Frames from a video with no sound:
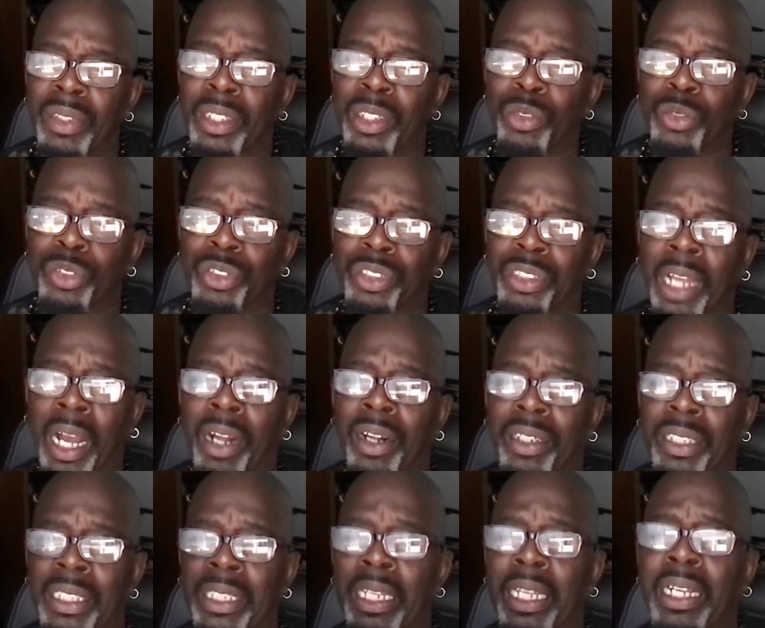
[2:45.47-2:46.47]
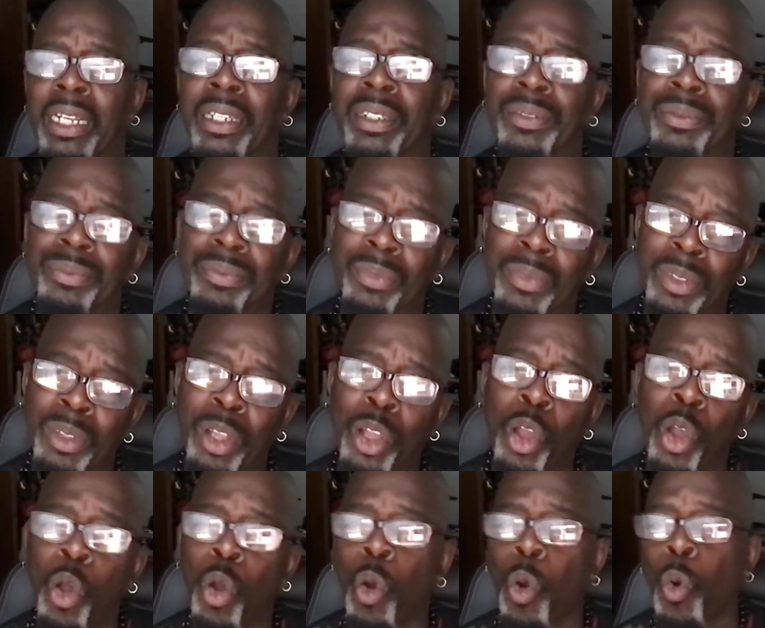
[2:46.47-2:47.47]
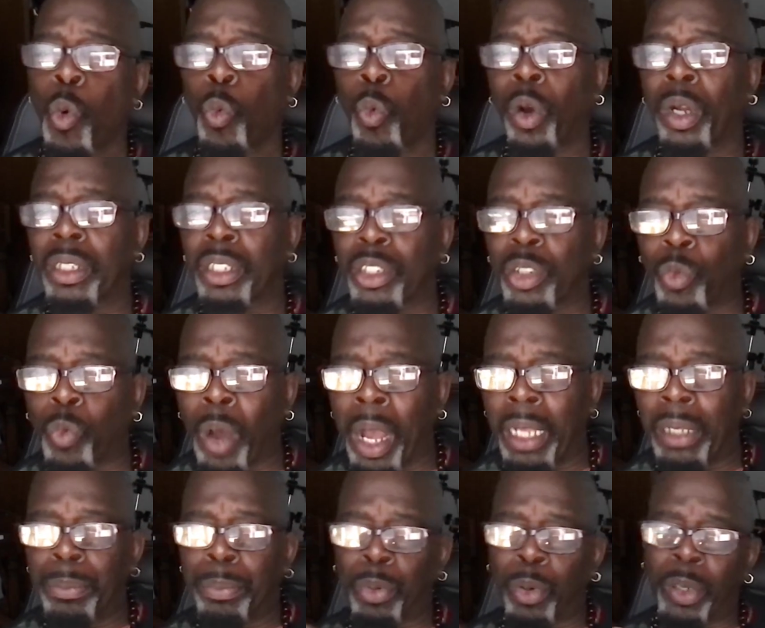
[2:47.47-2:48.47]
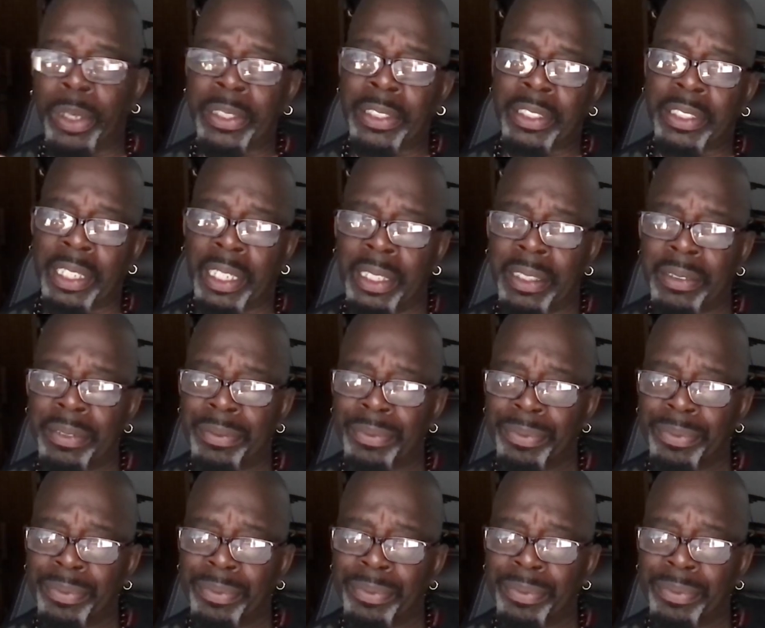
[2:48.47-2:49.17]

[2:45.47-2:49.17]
It was dark in there. One of the white boys said,